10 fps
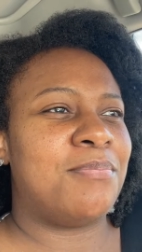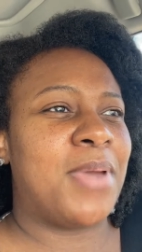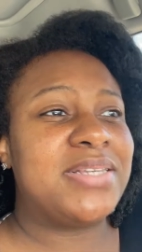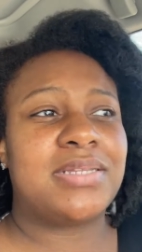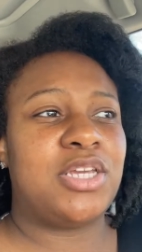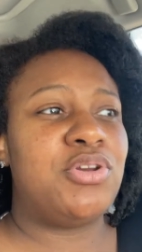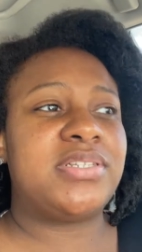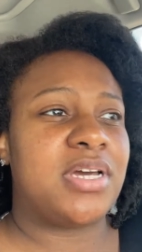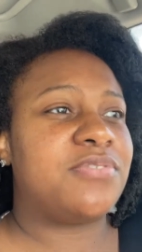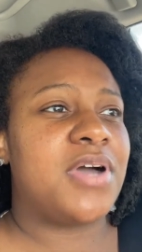basically, you need
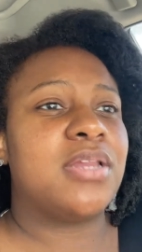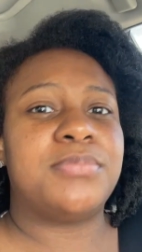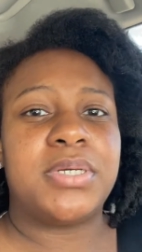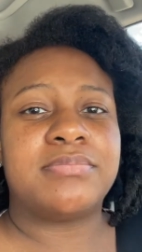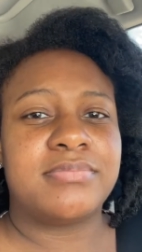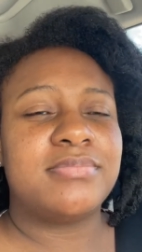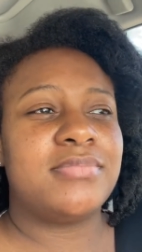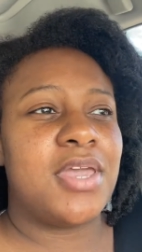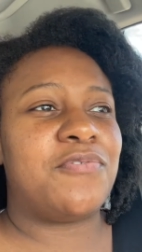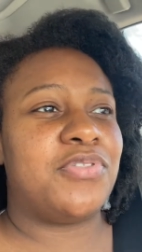to unfollow
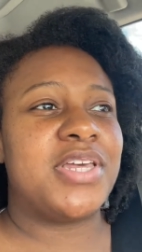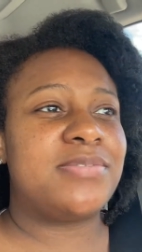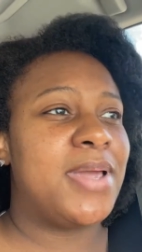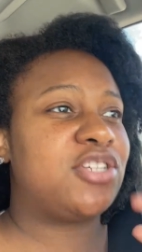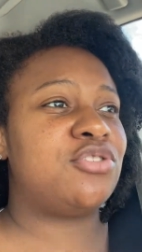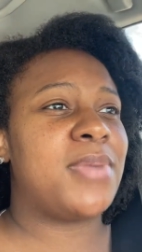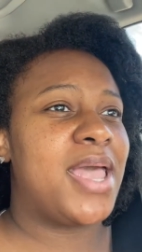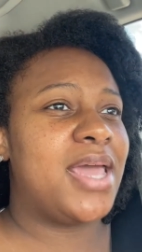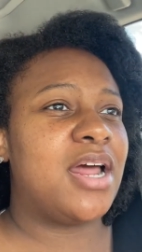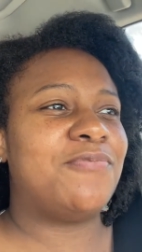me. If this makes you
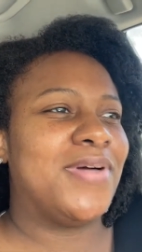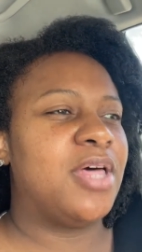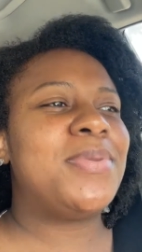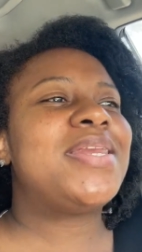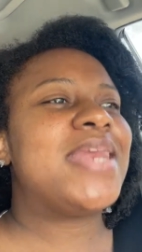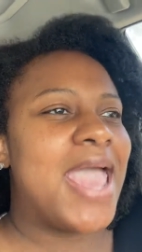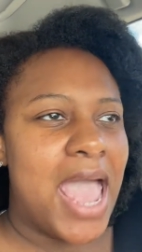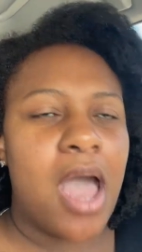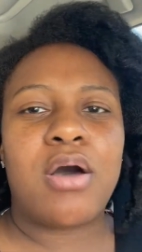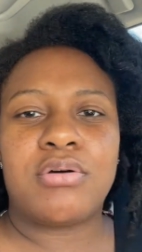mad, unfollow me
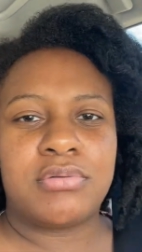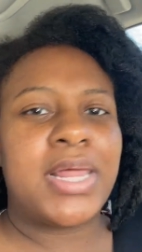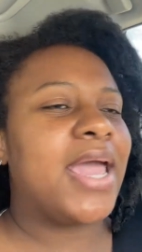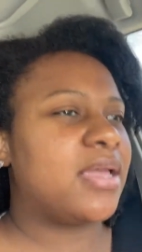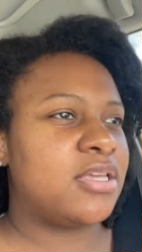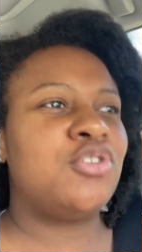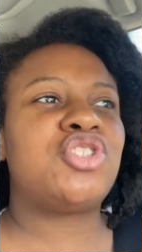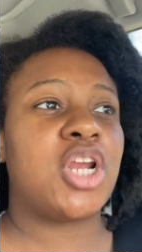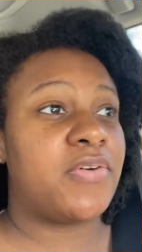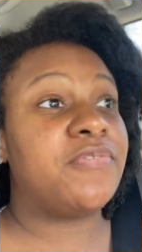now. Like, you
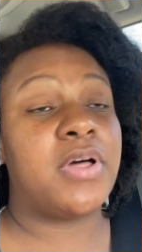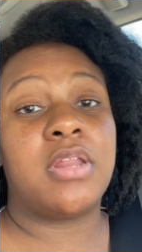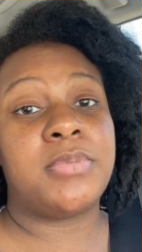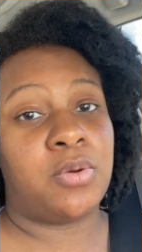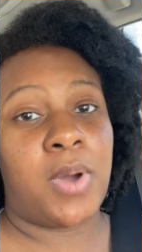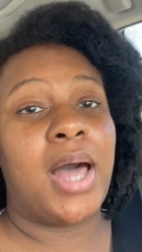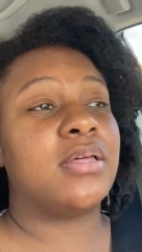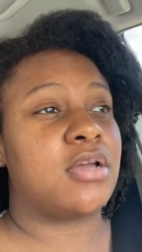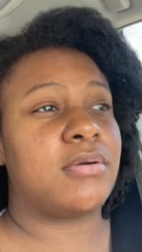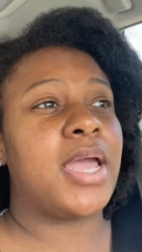should have unfollowed me a while
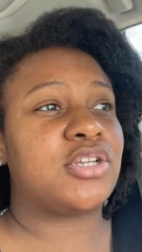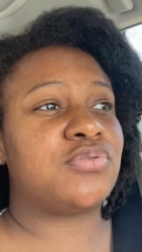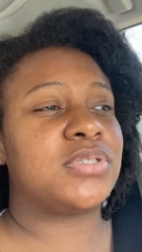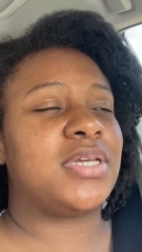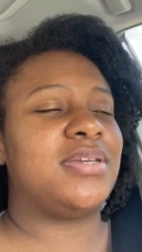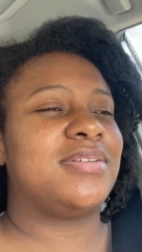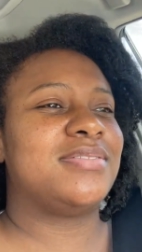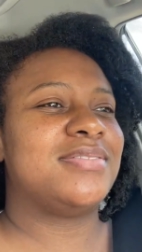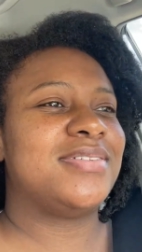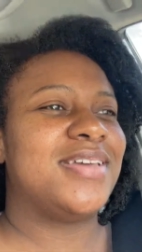ago, actually.
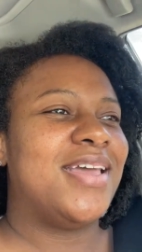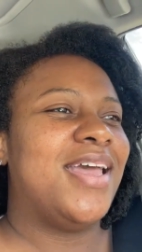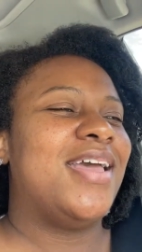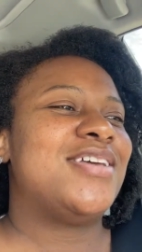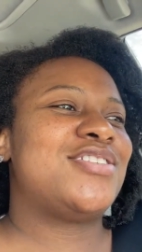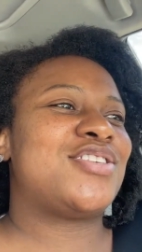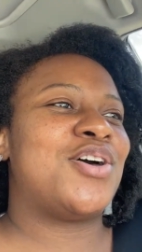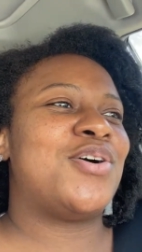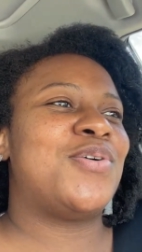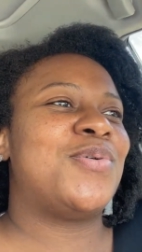
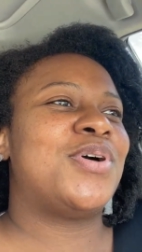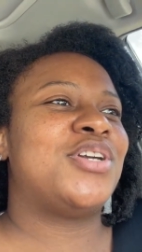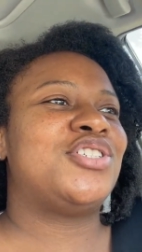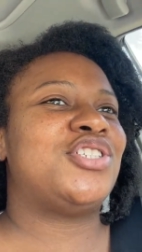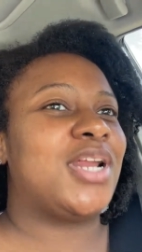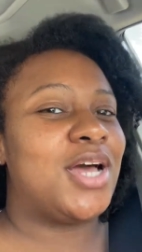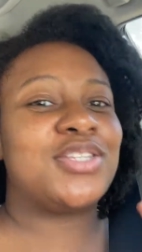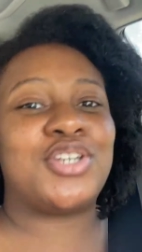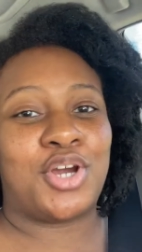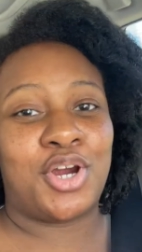So, shout
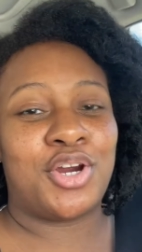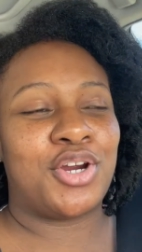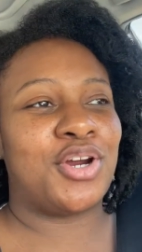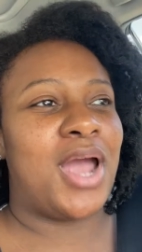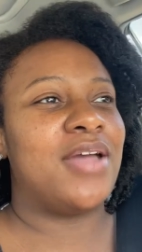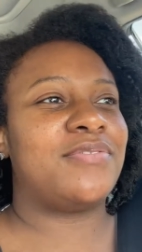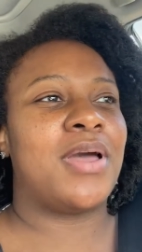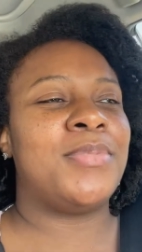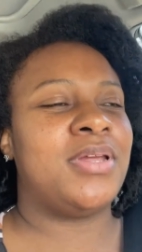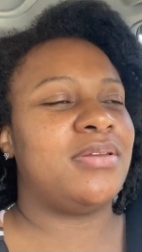out to her. I've,
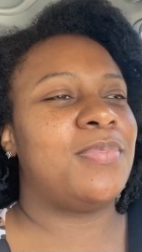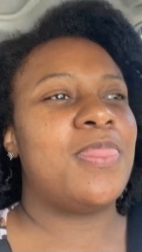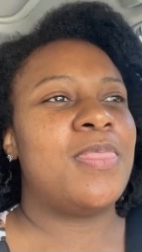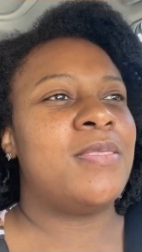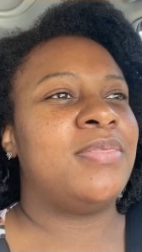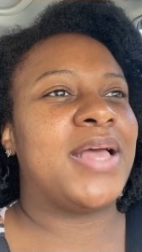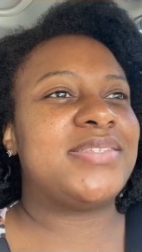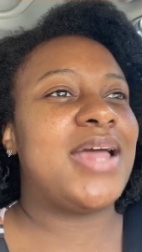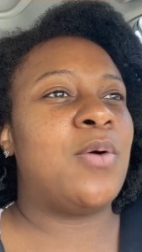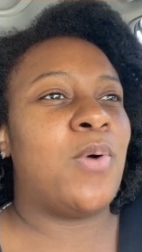I mean,
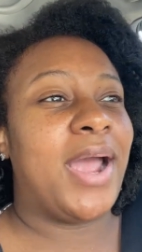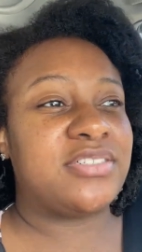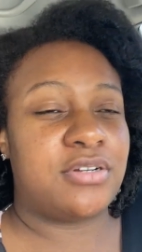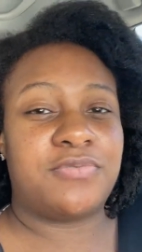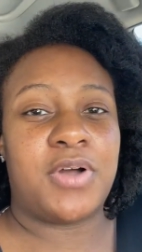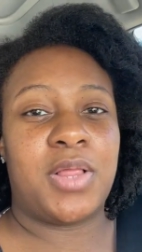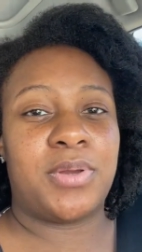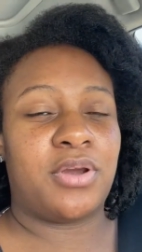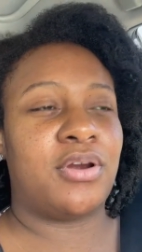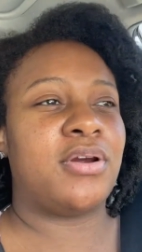that's not why I started
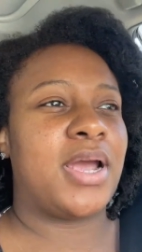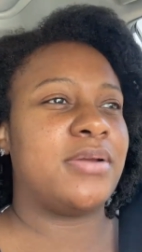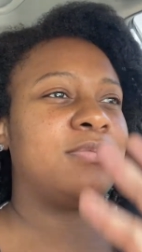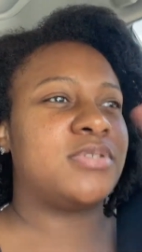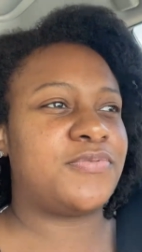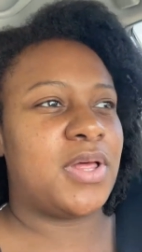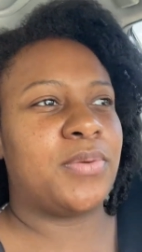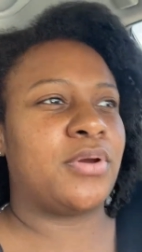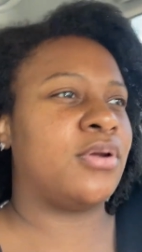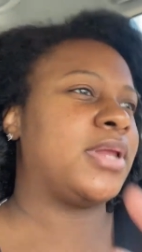following her. I was
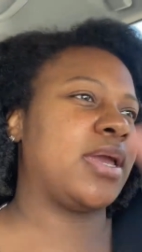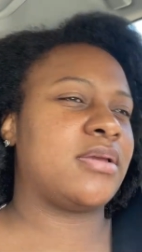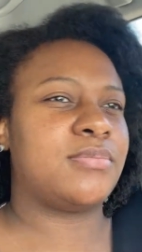following her, like,